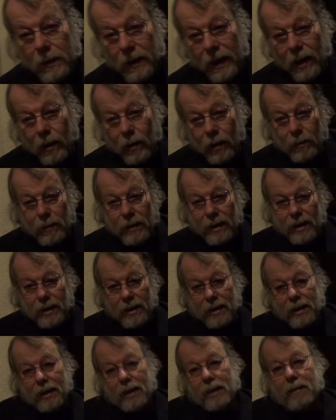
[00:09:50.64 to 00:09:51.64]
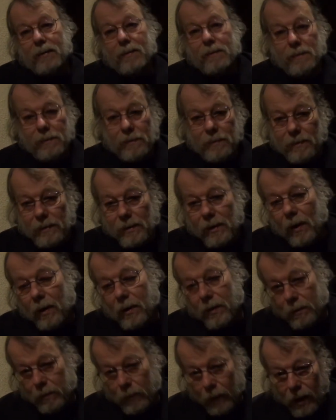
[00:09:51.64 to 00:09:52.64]
now I'm going to think of all
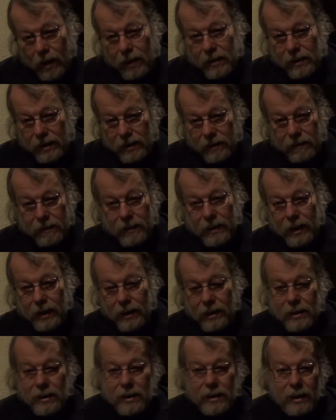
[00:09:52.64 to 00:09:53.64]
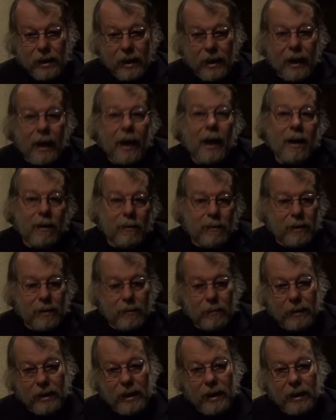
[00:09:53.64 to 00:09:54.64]
the positive things that I have
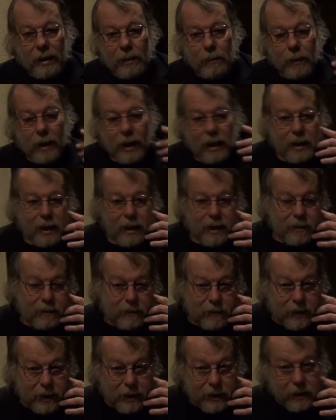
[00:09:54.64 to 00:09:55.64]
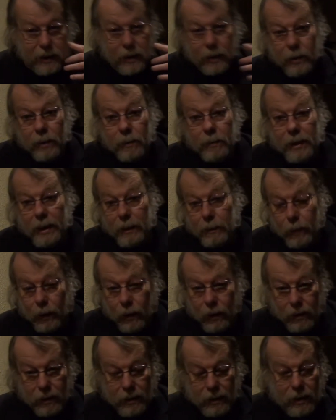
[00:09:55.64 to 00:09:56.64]
in my life, like the good
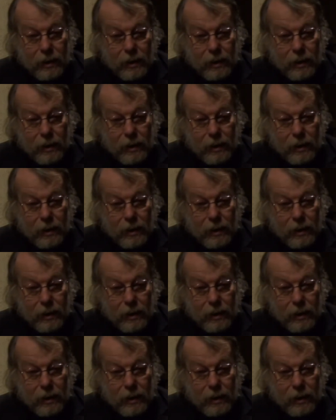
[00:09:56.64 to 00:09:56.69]
people